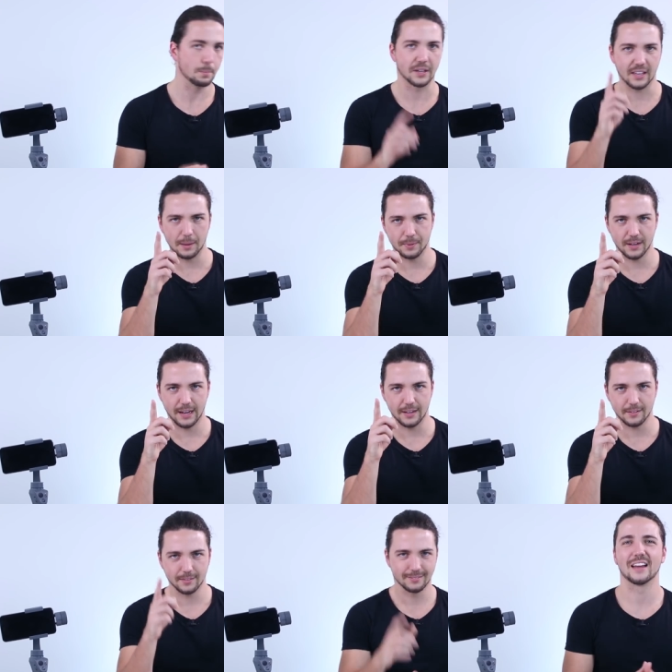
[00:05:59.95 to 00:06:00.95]
but keep it
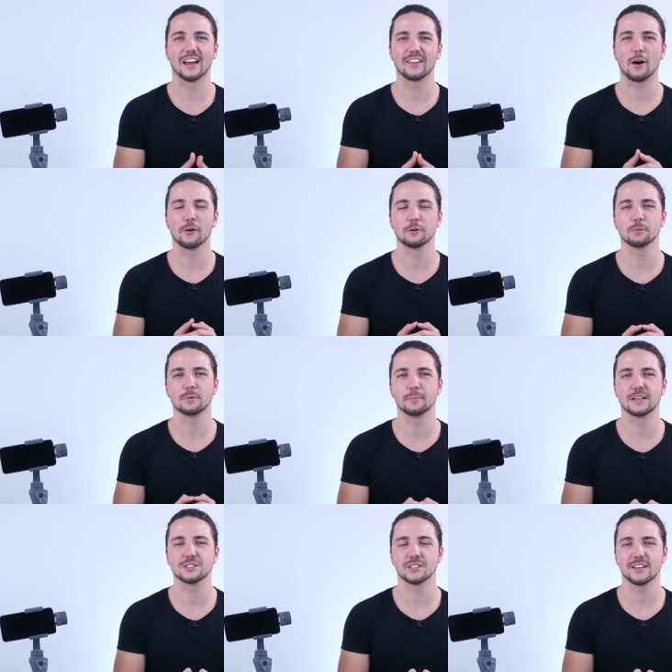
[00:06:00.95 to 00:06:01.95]
neat. Another honorable
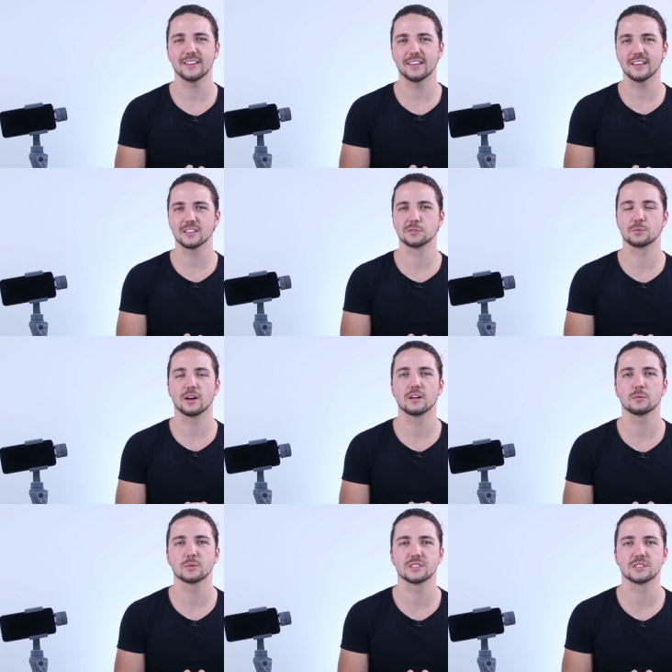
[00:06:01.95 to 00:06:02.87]
mention, I think, as well,